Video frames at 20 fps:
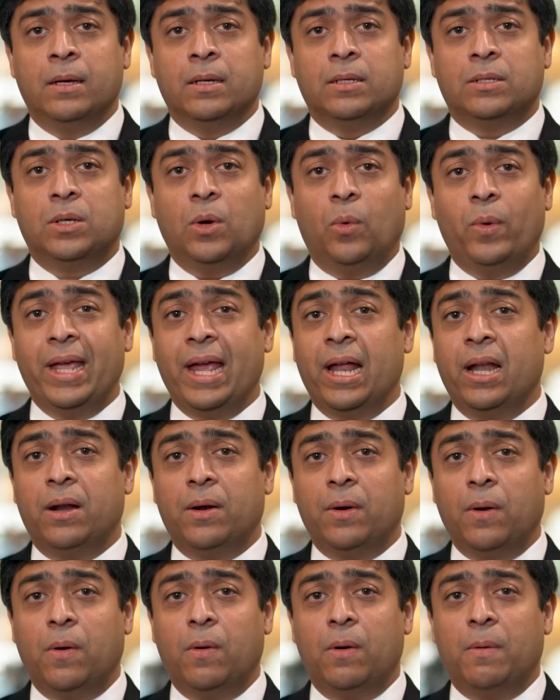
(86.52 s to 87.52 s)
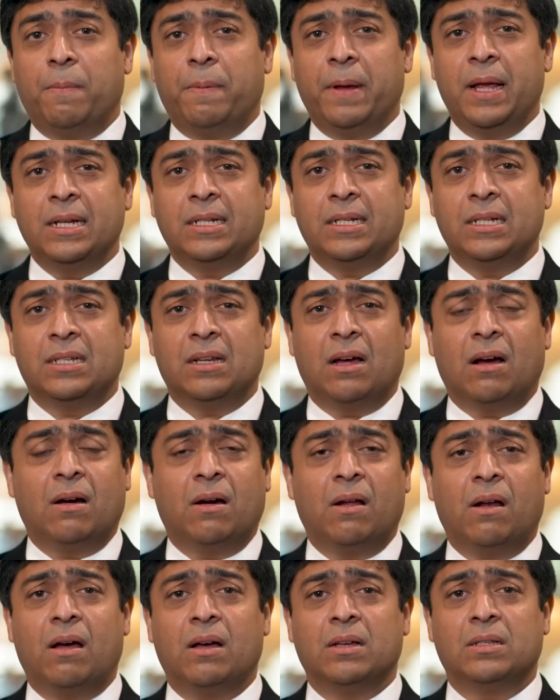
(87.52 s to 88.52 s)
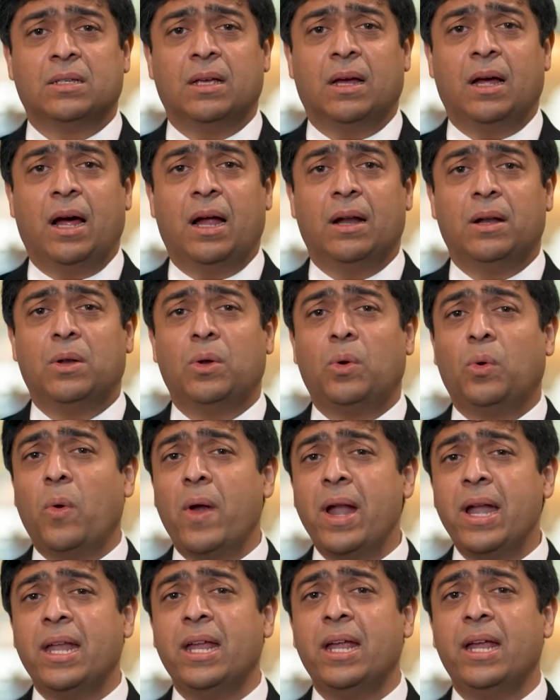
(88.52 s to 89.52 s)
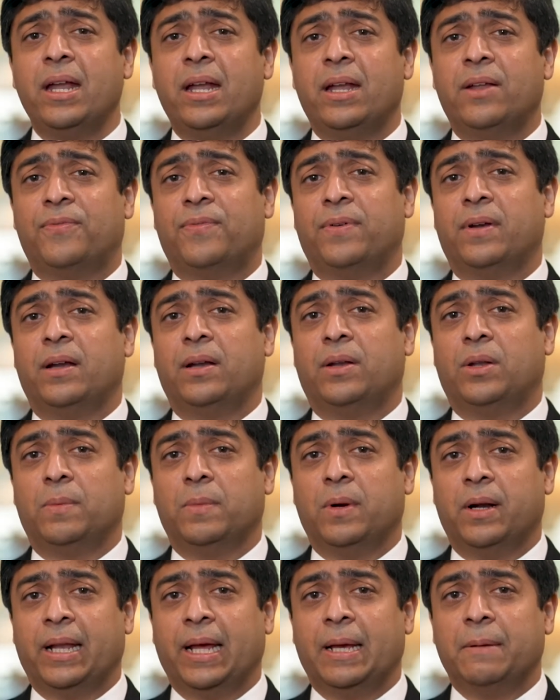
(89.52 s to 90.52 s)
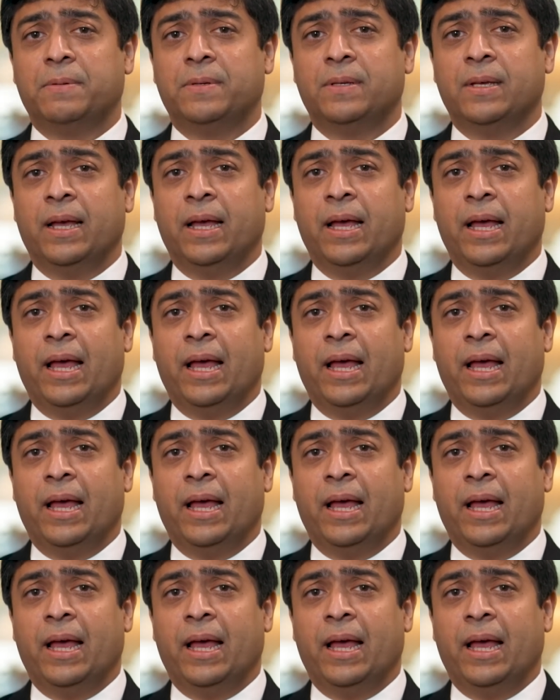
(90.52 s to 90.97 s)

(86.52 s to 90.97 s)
So we enrolled patients across uh, 20 different tumor types.